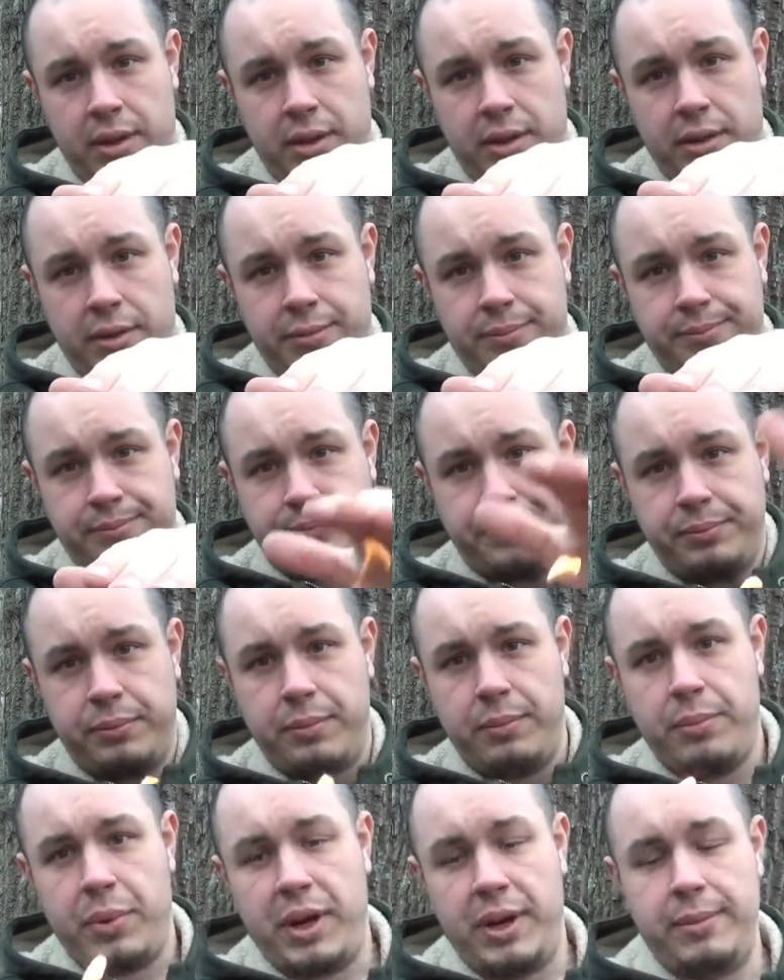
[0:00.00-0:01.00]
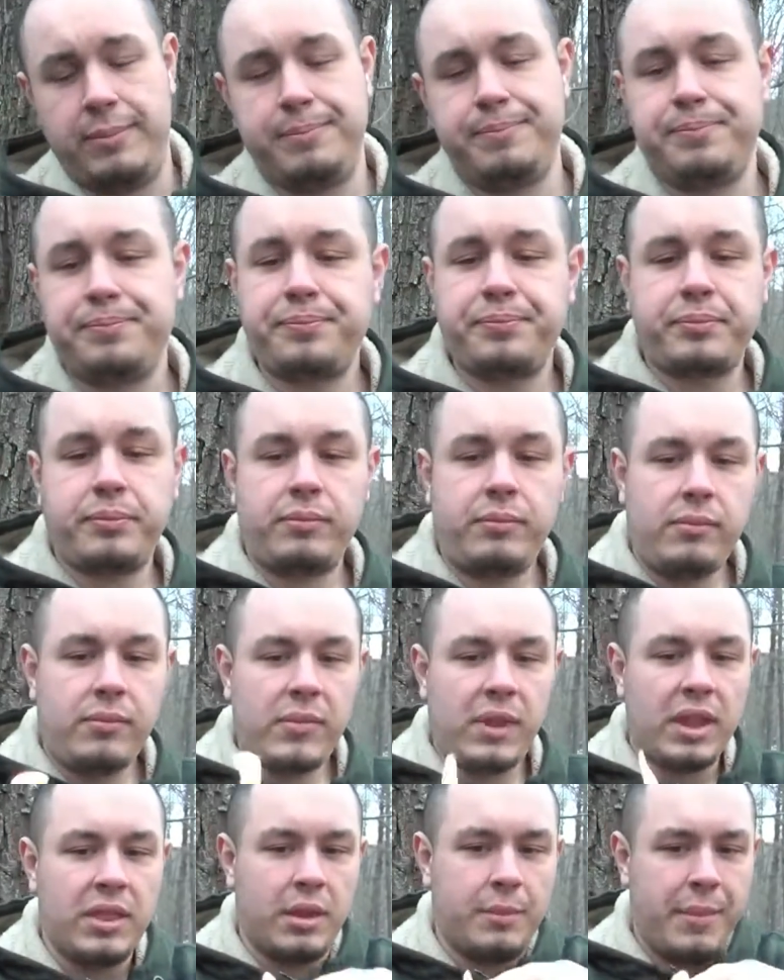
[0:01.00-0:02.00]
you know. But
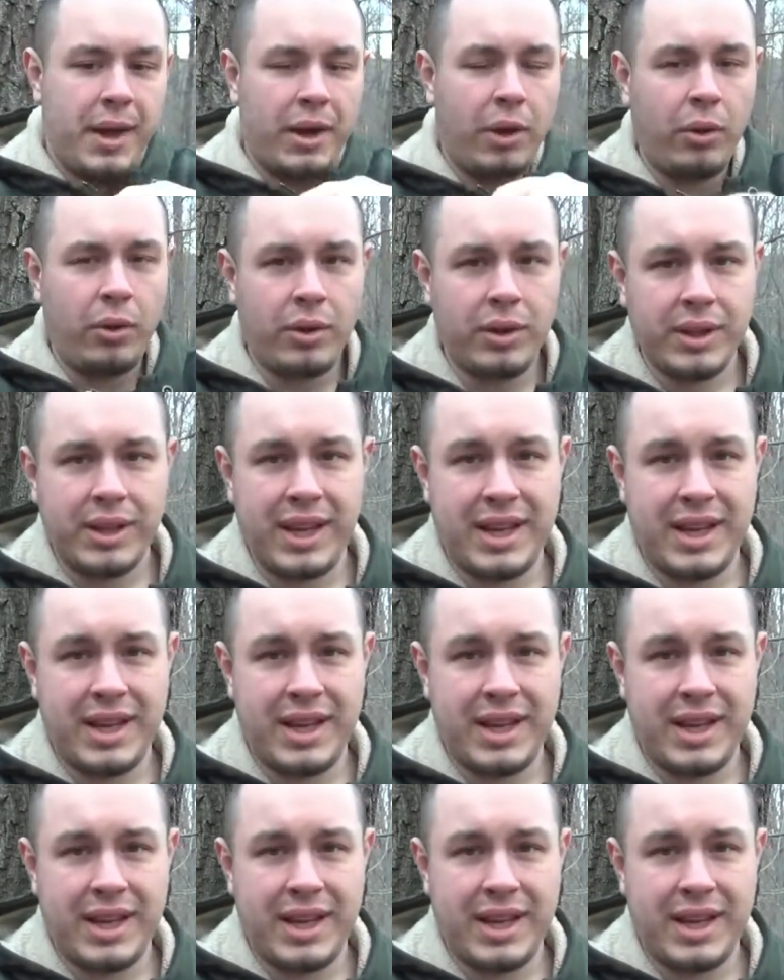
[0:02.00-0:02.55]
the metal